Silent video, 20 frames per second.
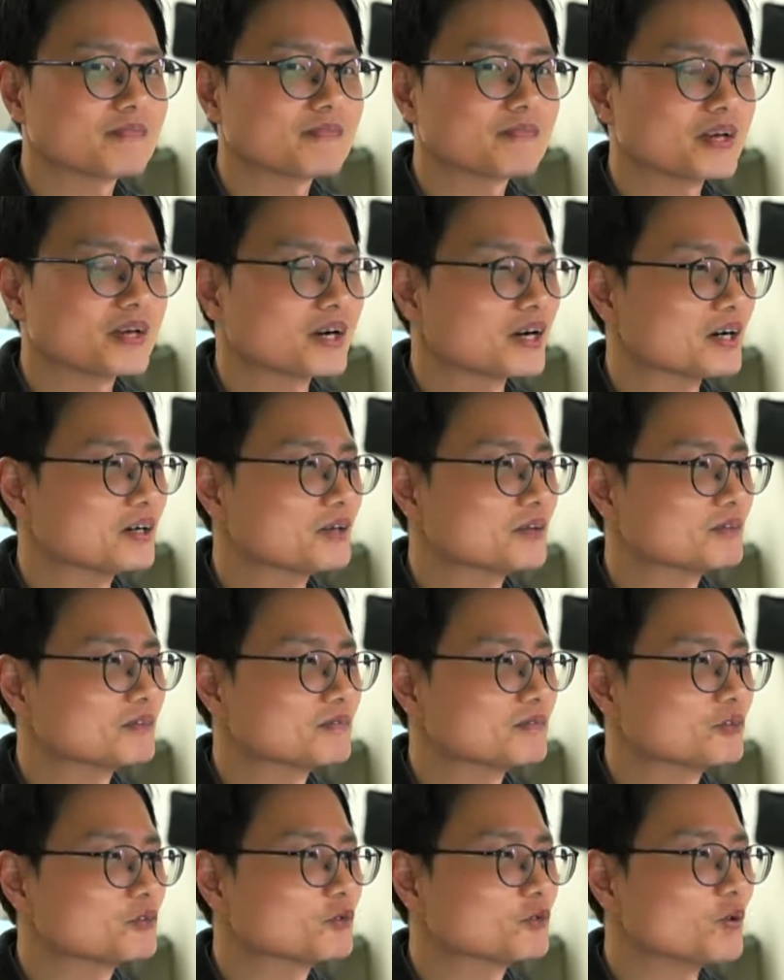yeah,
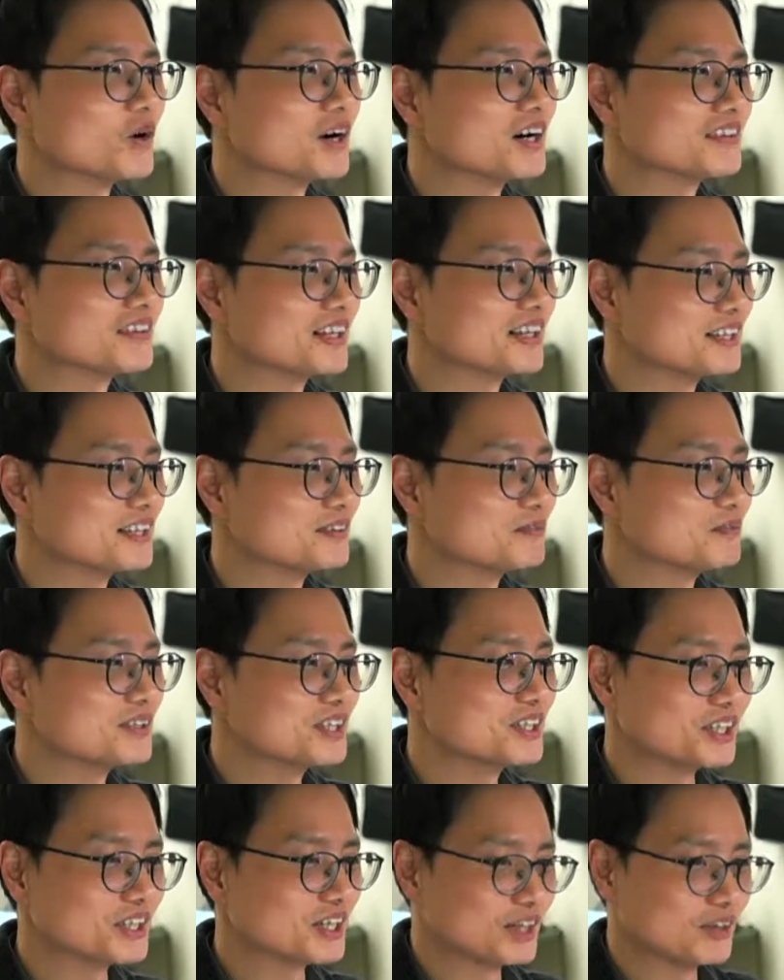Juan and
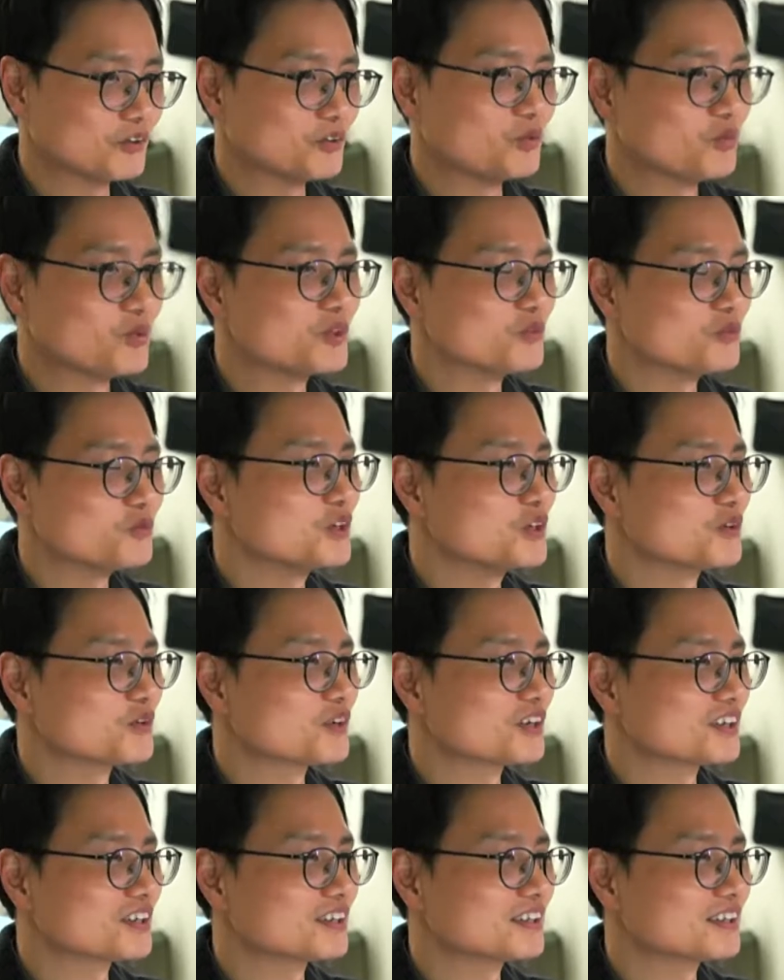me, when we
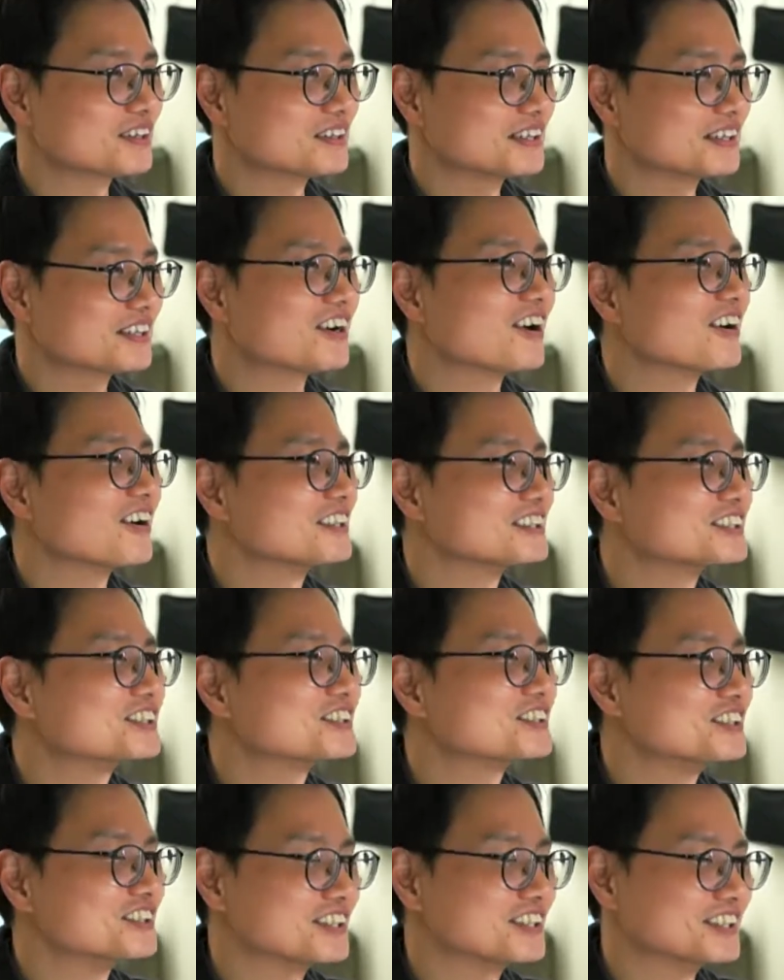were a college
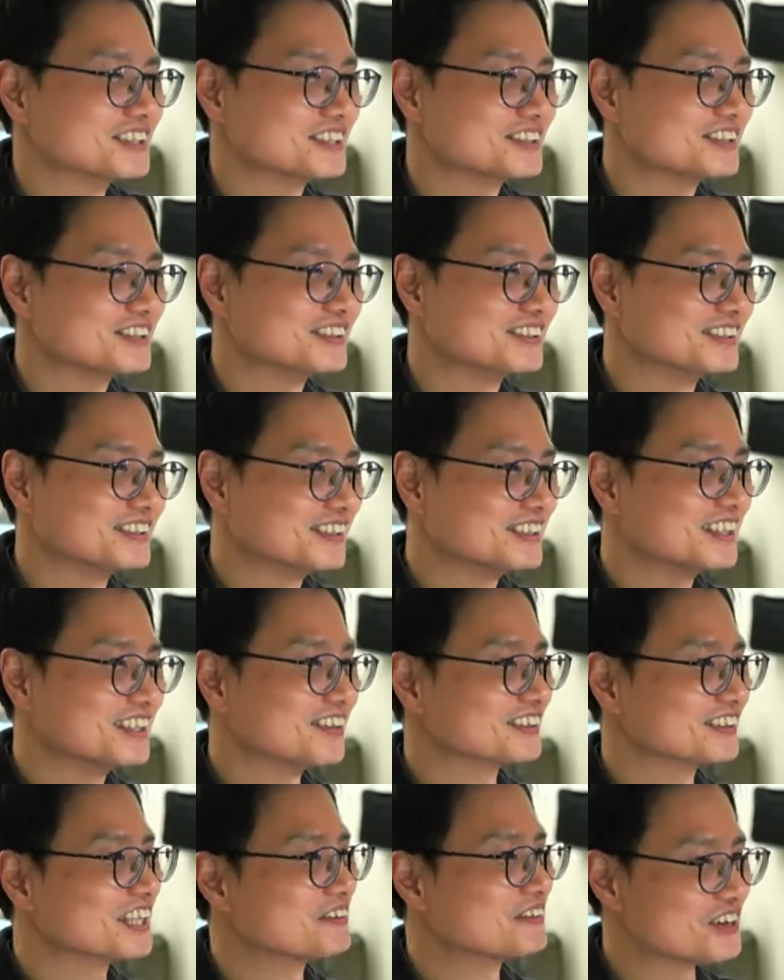student, really
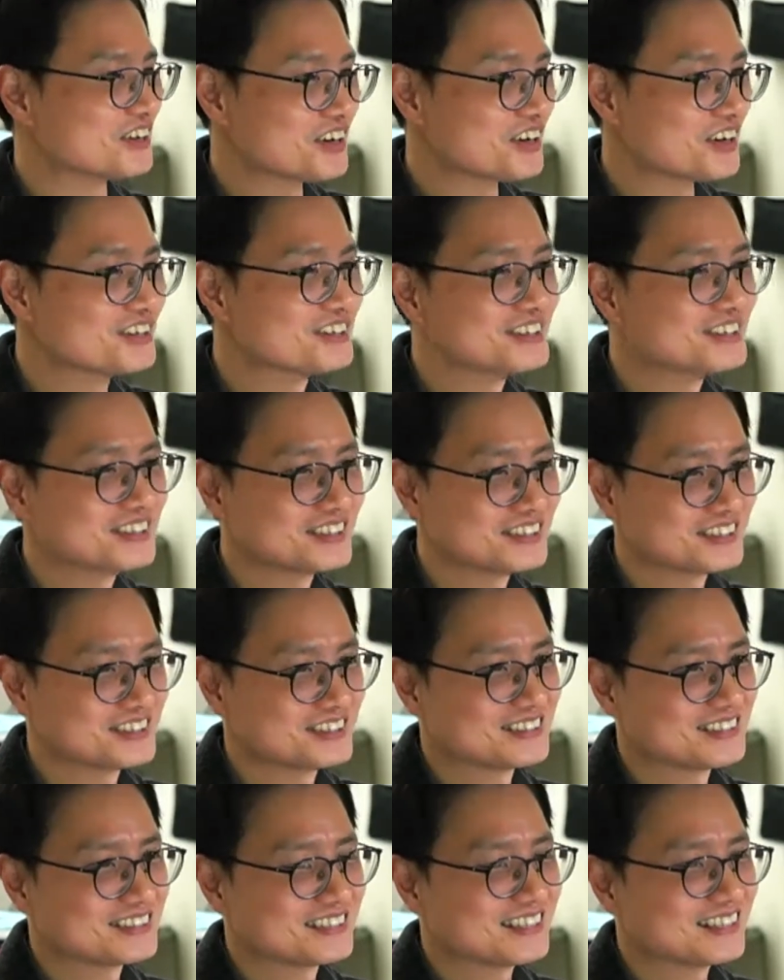long time ago,
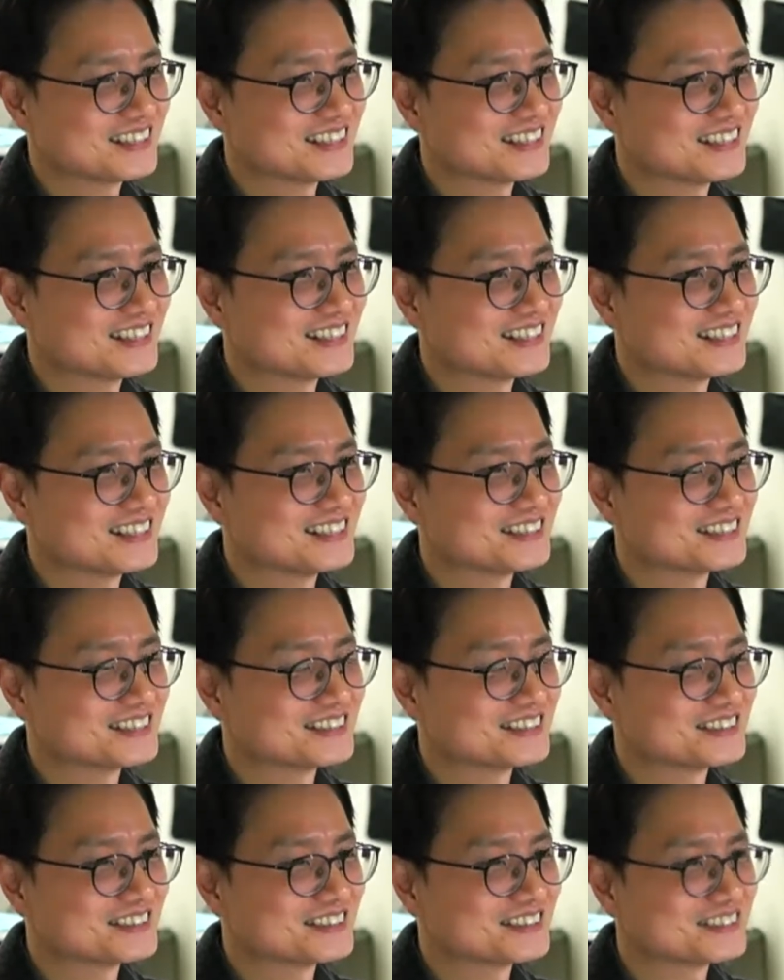
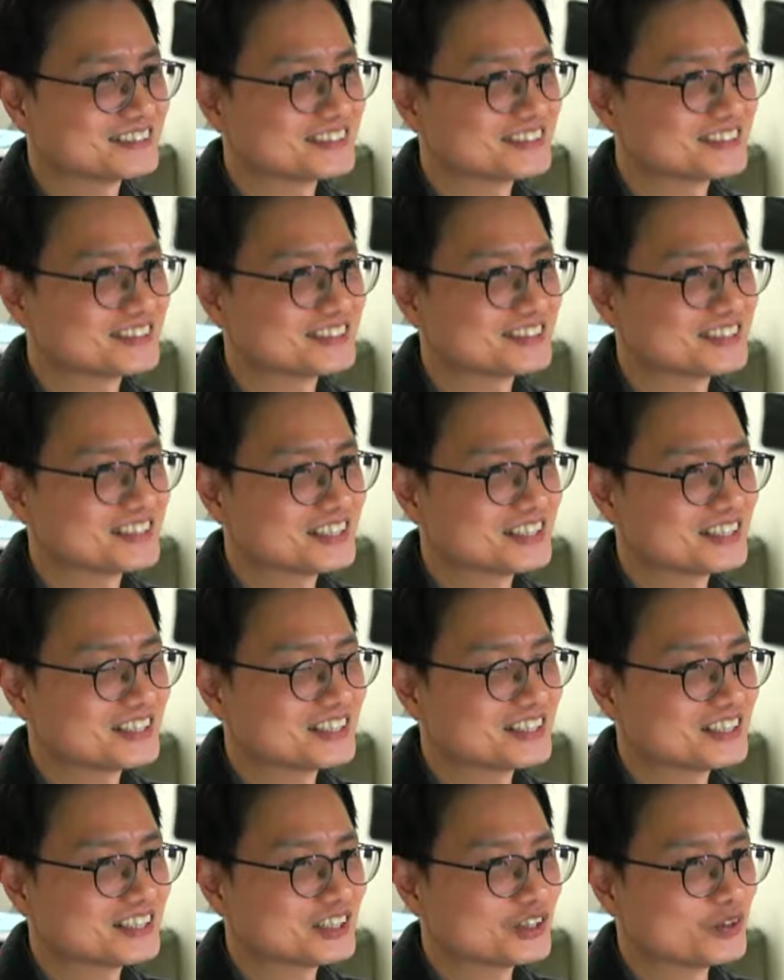and
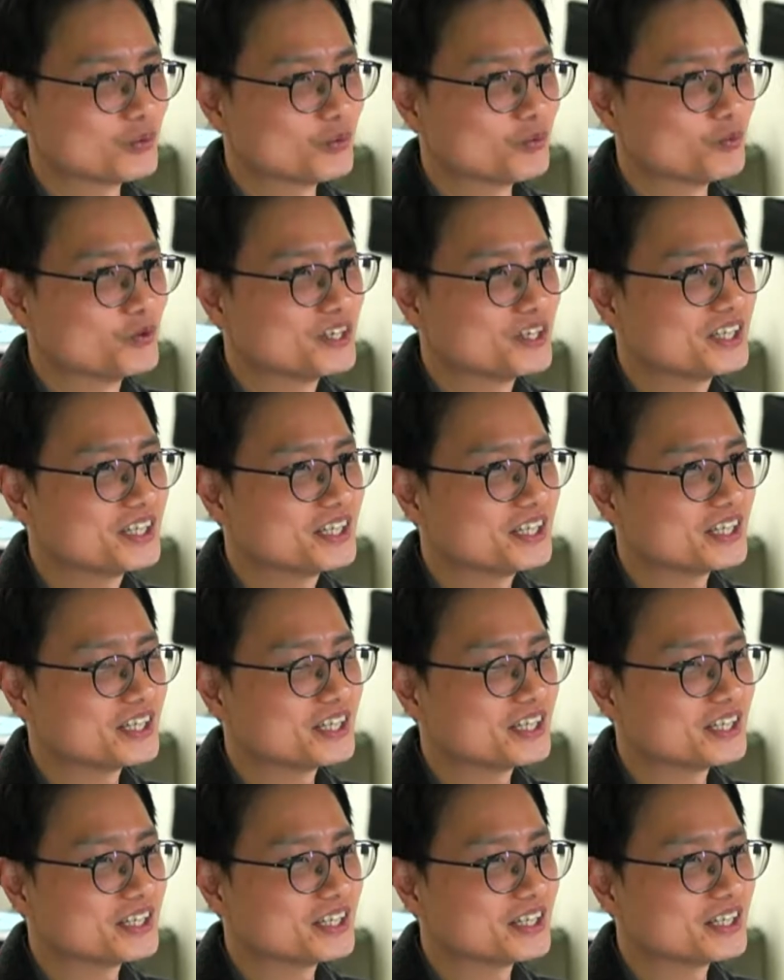we
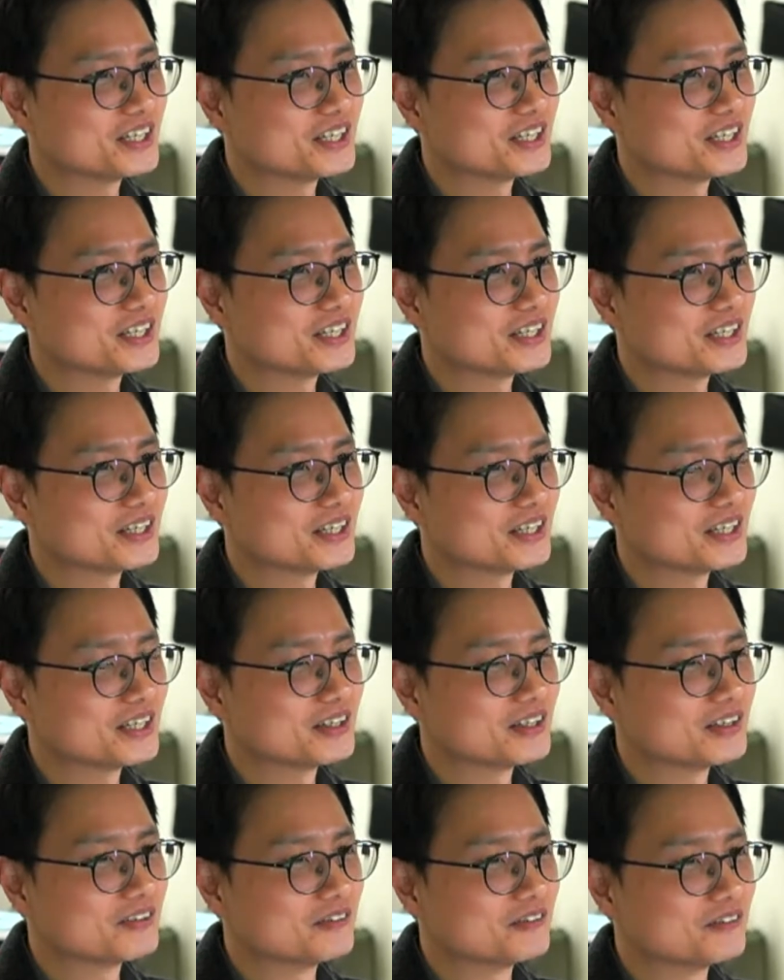
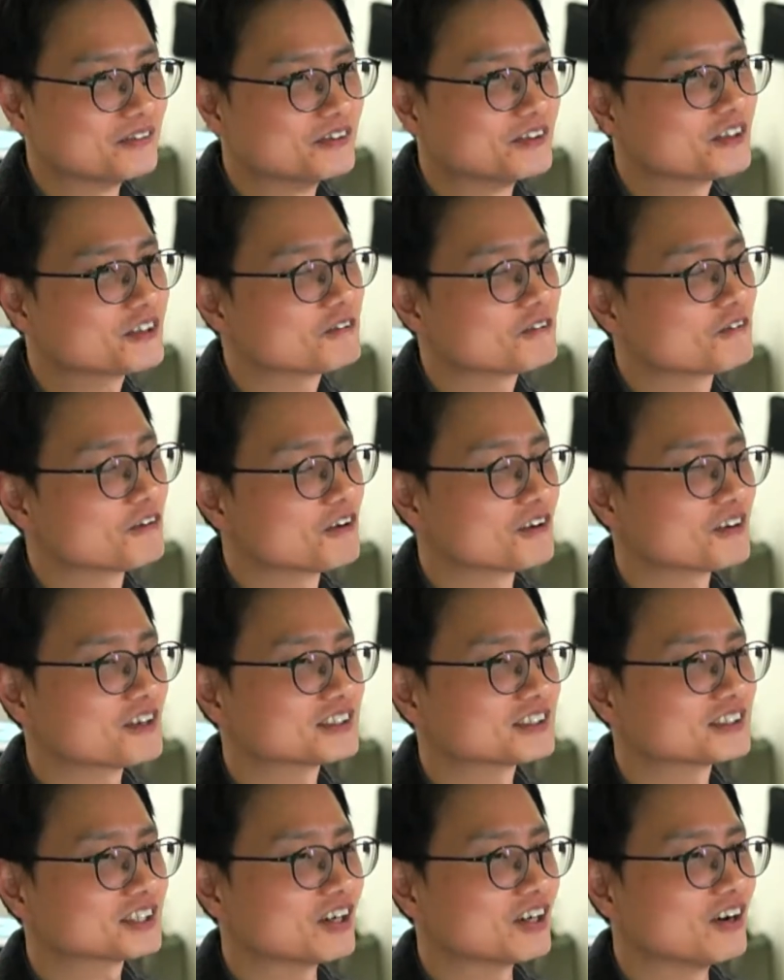really
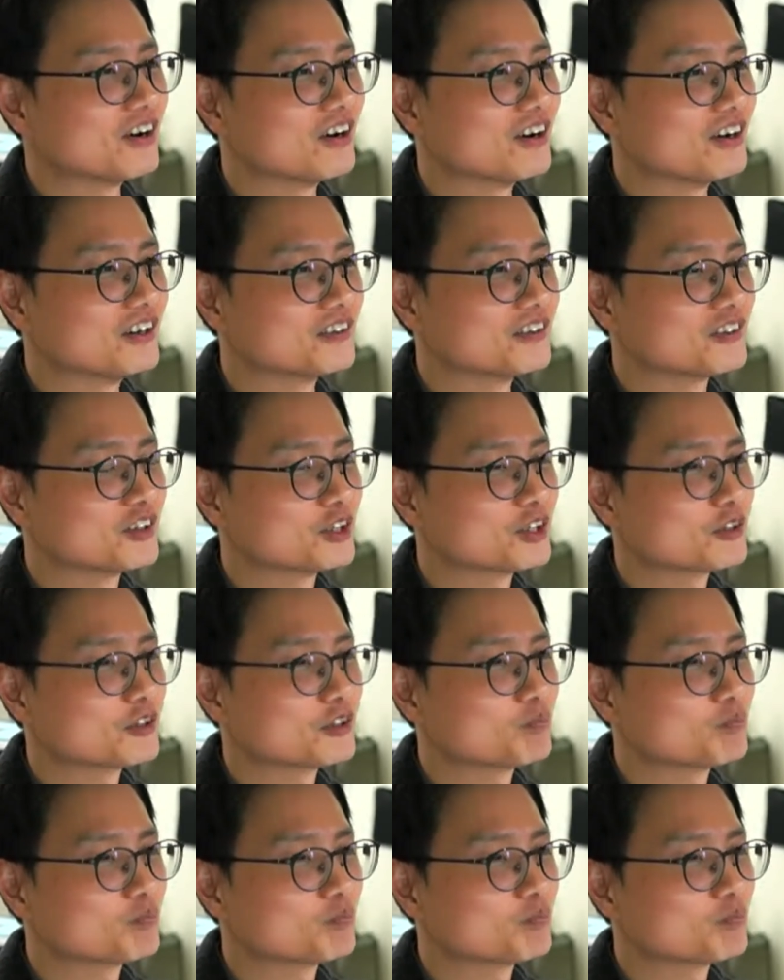focused on